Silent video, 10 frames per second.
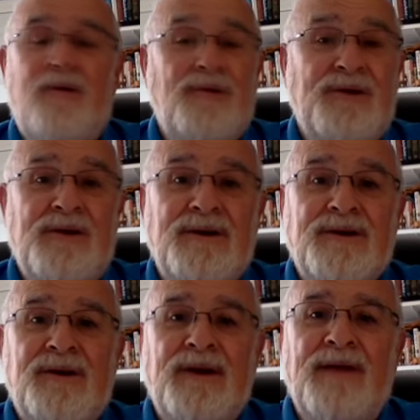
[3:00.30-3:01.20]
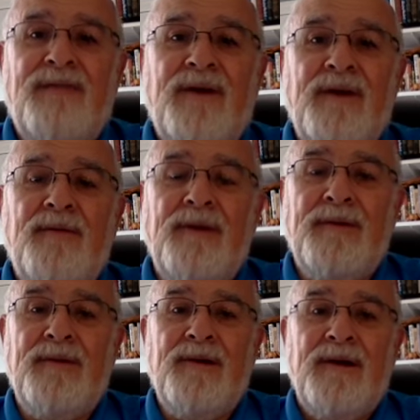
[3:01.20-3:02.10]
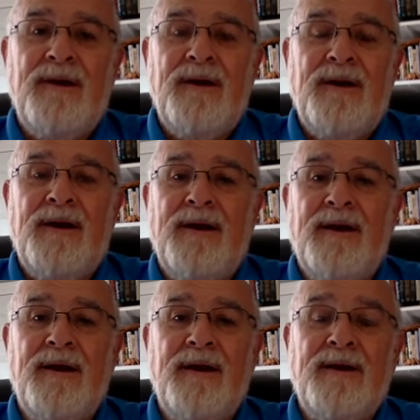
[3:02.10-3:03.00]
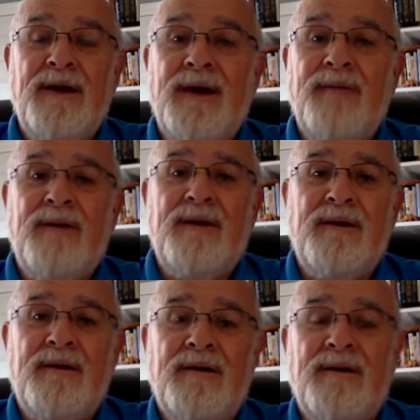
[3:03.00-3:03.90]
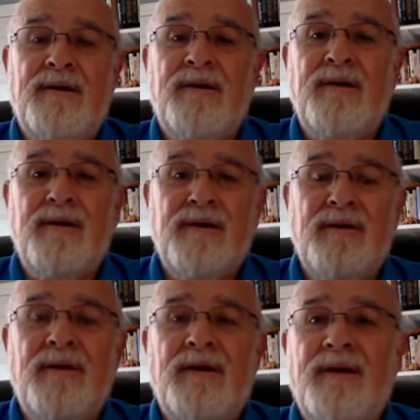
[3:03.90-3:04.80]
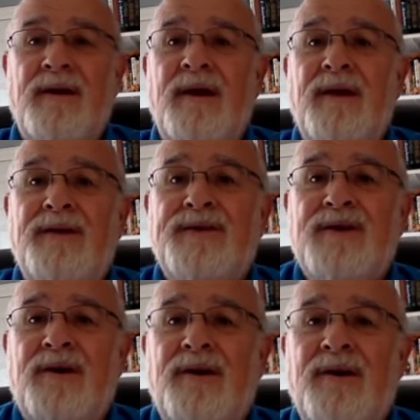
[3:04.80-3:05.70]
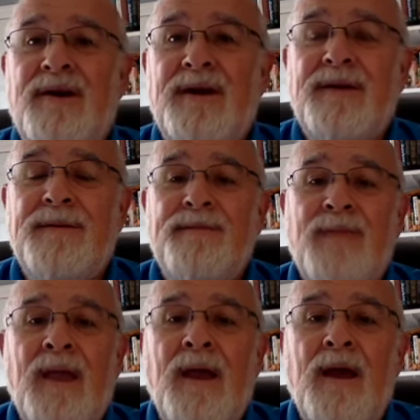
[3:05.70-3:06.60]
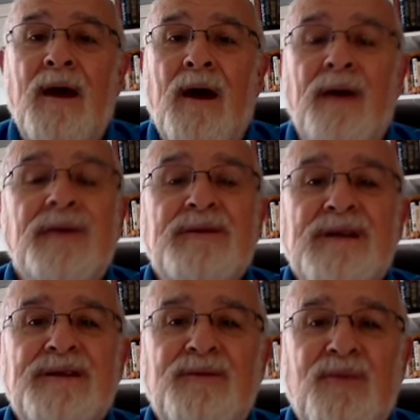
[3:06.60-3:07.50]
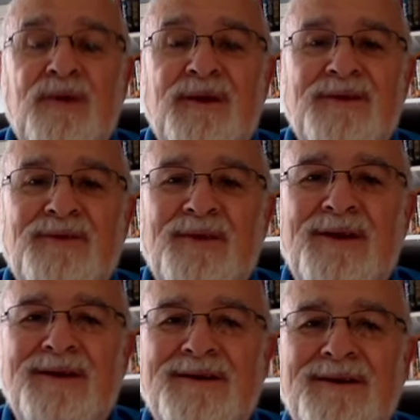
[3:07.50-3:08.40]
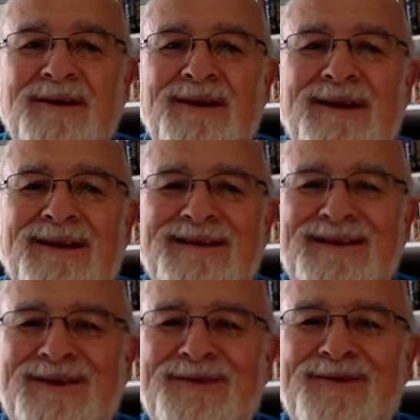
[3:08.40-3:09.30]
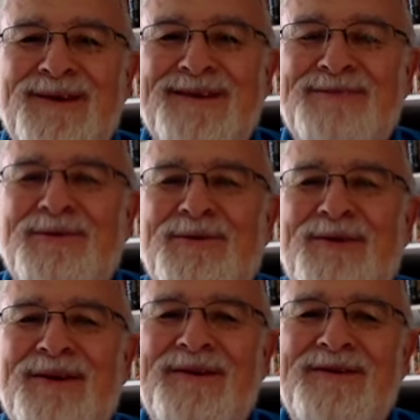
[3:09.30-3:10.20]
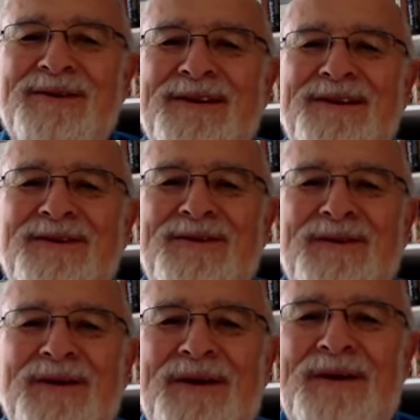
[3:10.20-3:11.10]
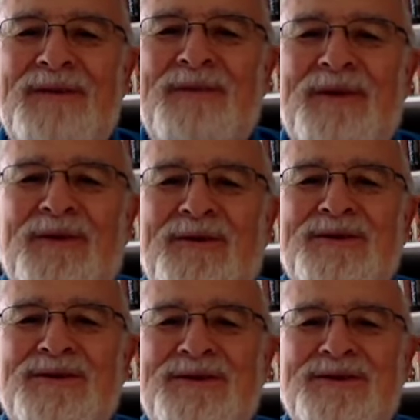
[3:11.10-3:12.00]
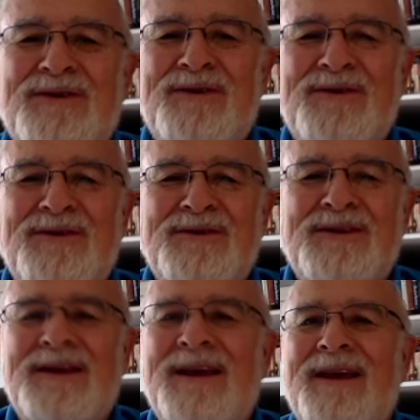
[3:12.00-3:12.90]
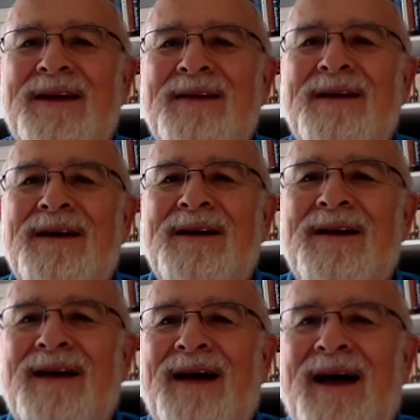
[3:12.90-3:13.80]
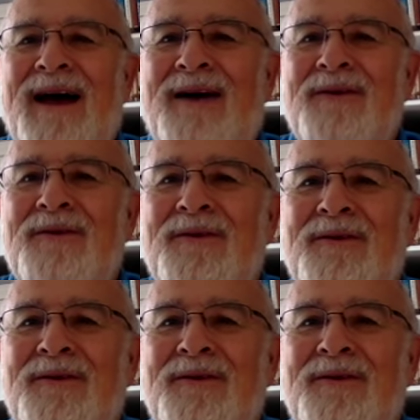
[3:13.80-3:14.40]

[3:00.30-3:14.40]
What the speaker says: course, you can start that final paper anytime and get a head start on it. Our discussion board this week is a good one. It's pretty relevant to Christian circles today. How